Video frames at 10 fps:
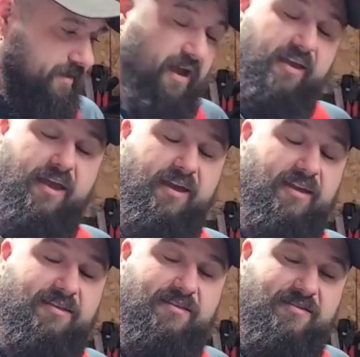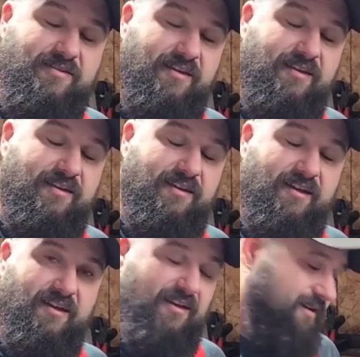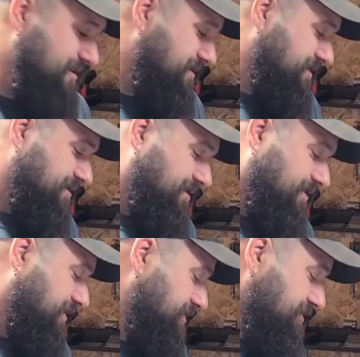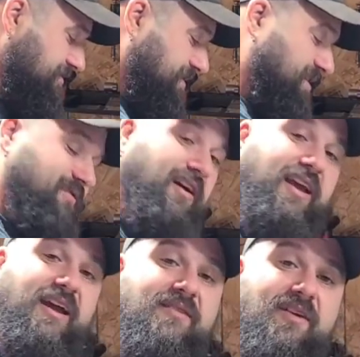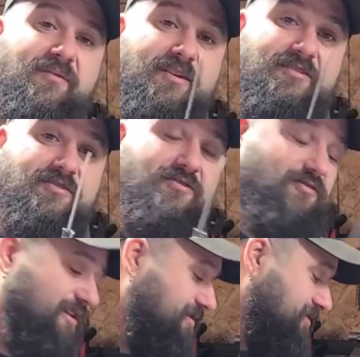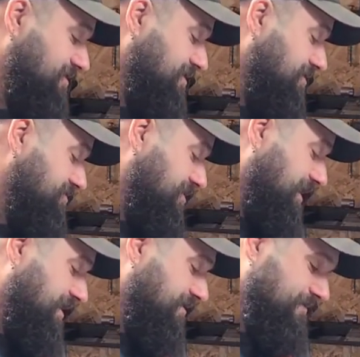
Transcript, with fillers: I can't get this thing to tune because I can't even get my screwdriver in the low jet.